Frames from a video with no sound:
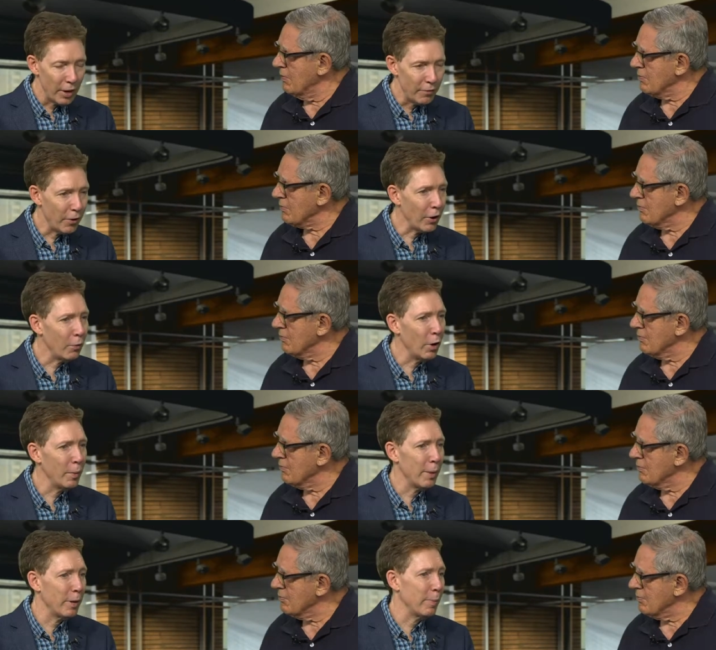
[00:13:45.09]
Speaker 1: it very well
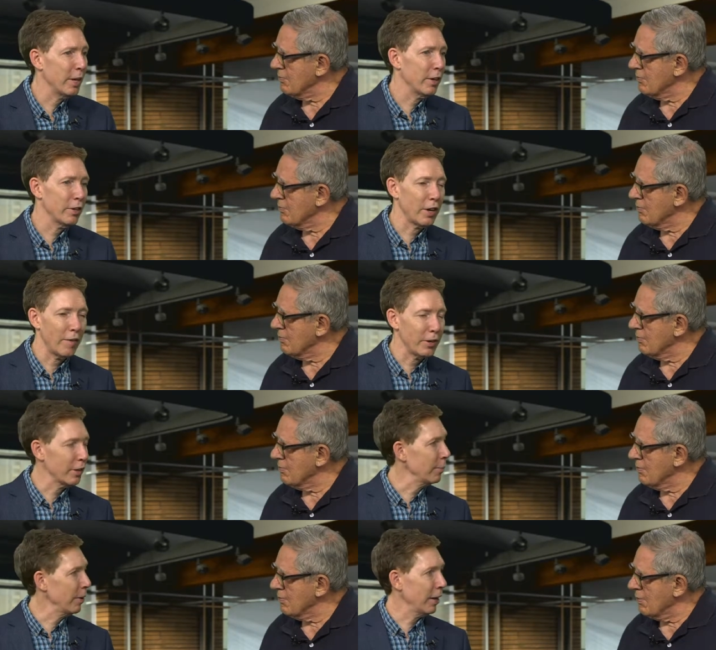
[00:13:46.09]
may be because
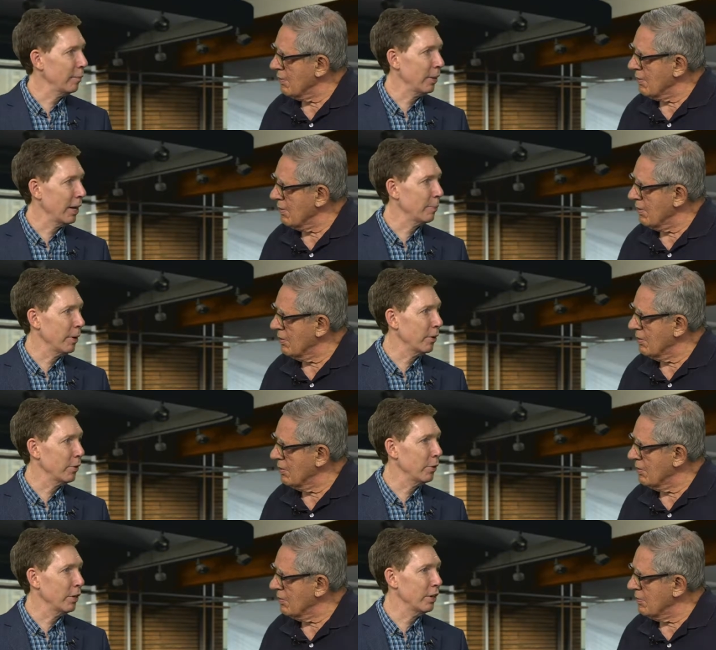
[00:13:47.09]
obviously Planned
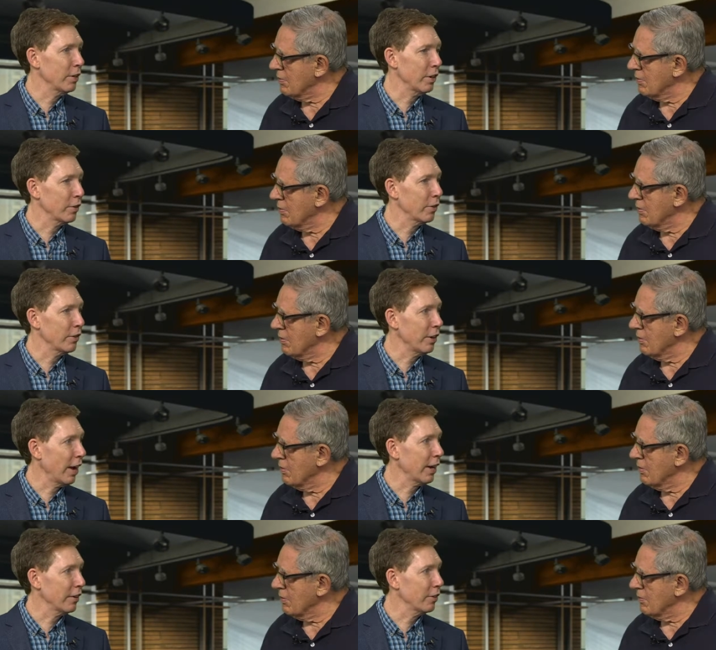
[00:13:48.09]
Parenthood is under
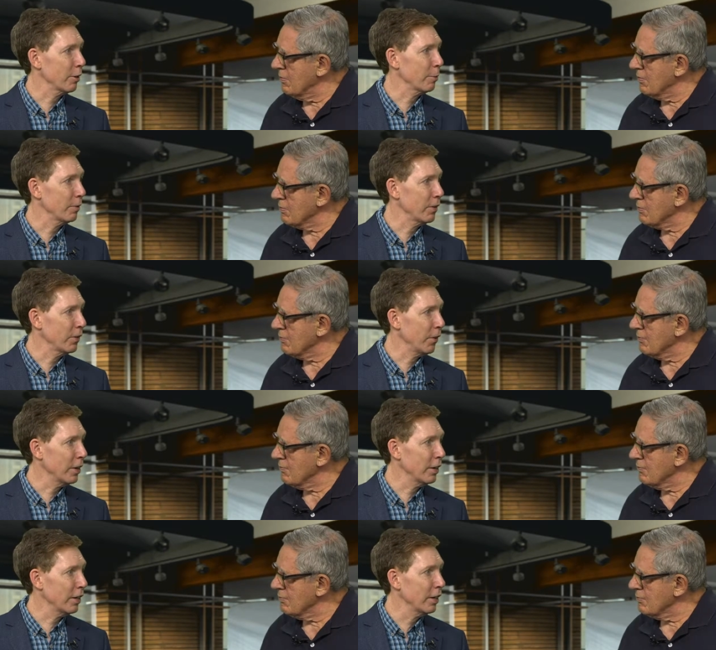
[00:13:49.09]
attack in terms of its
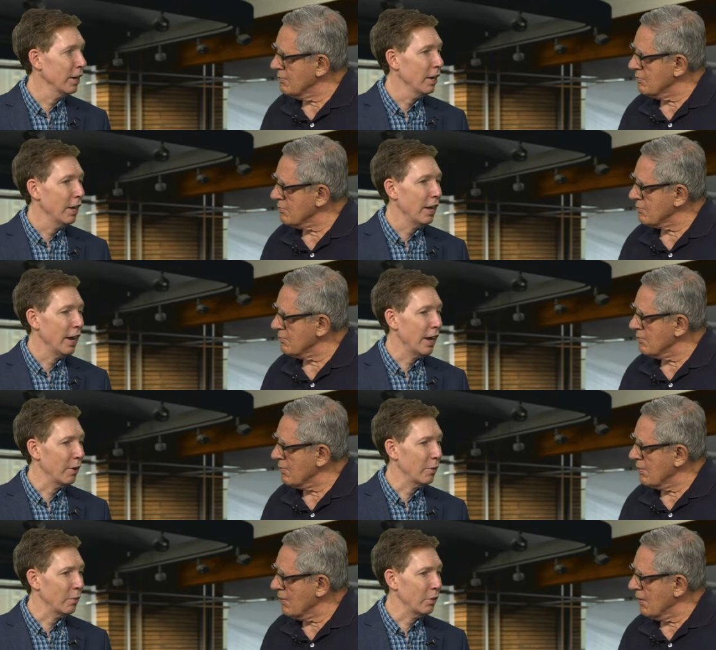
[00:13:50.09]
funding,
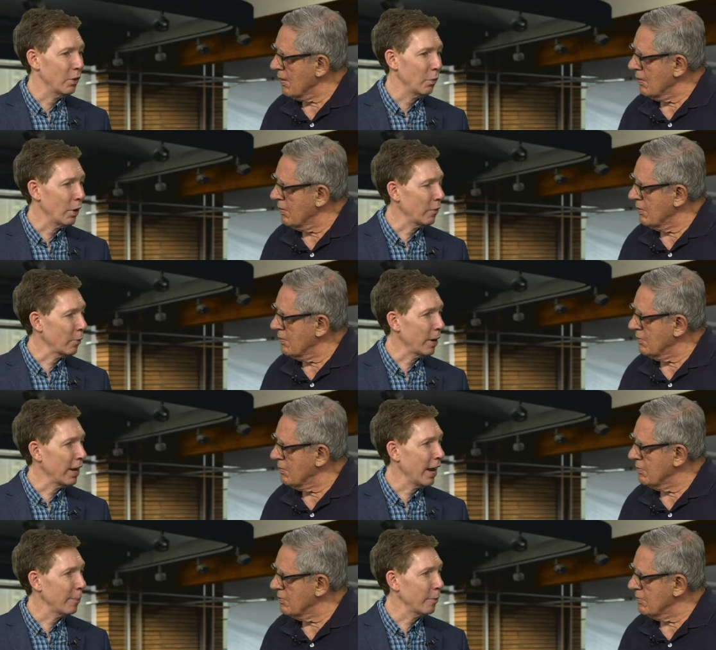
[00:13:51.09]
and you know whatever might
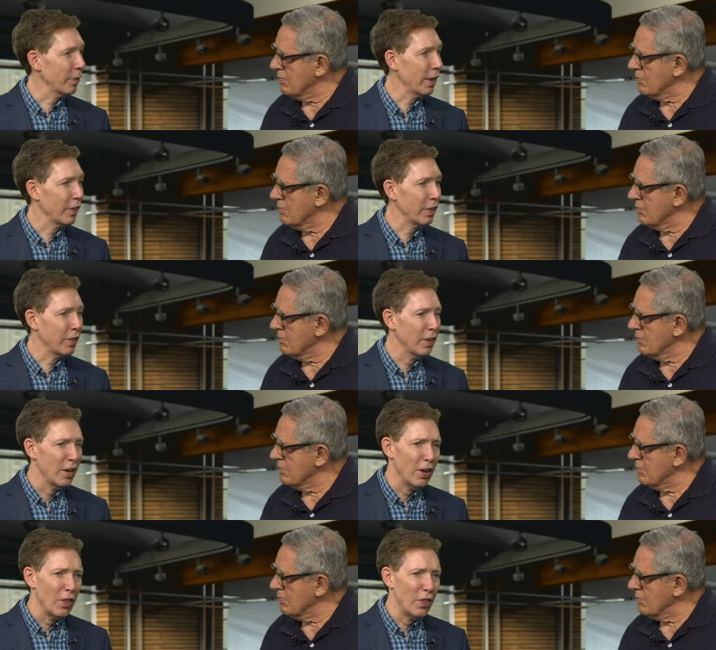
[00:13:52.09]
happen with that.
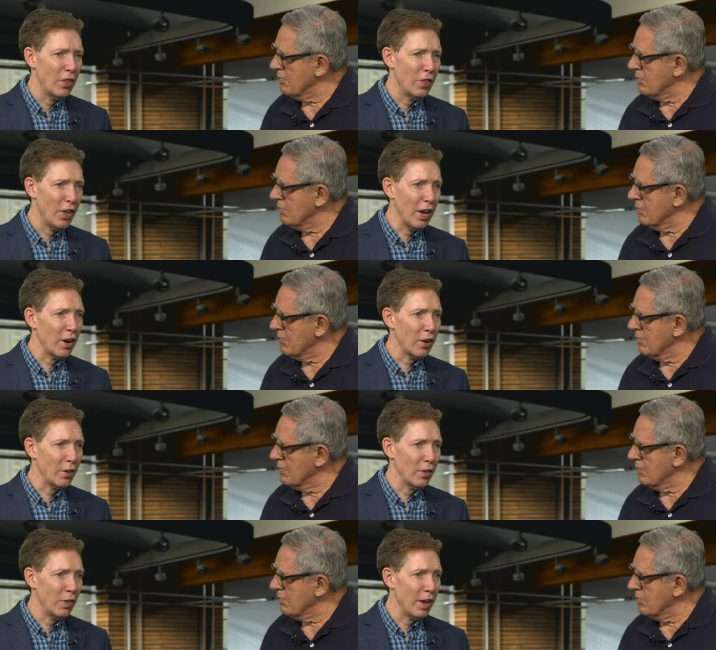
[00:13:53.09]
There,
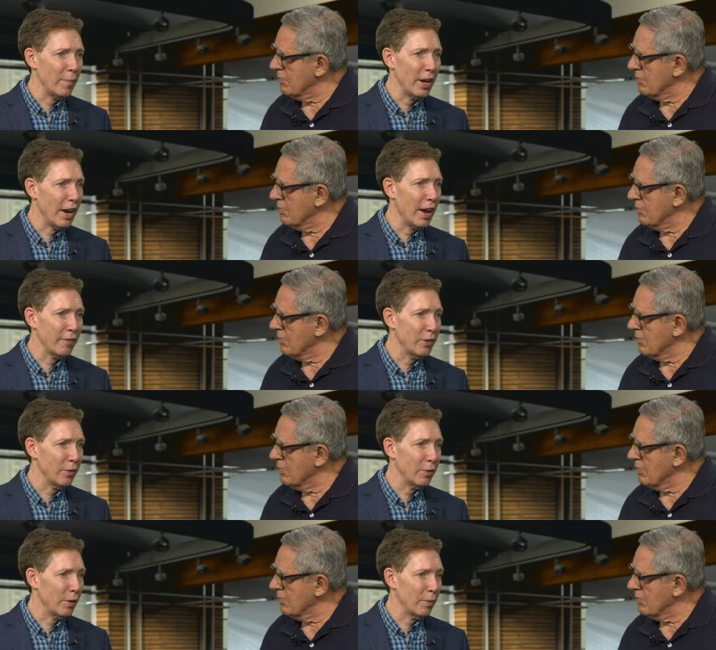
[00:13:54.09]
they may have
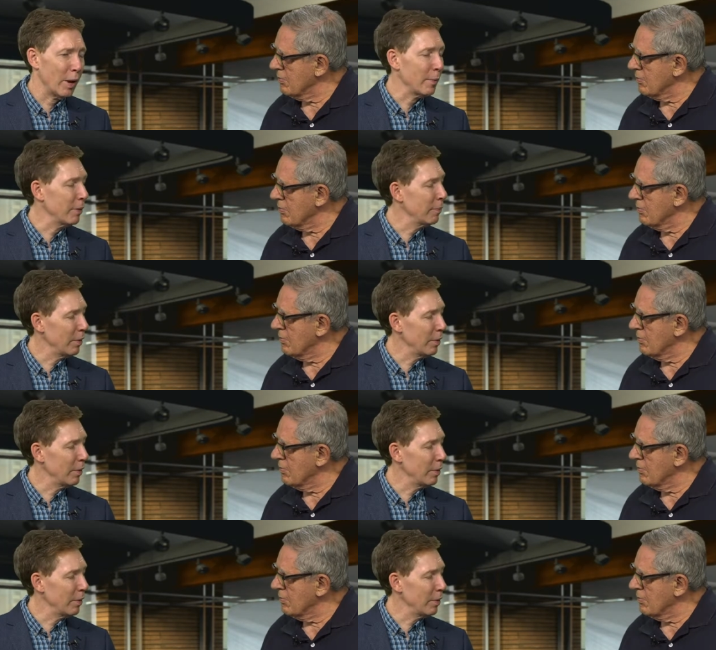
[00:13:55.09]
to. Uh, I mean,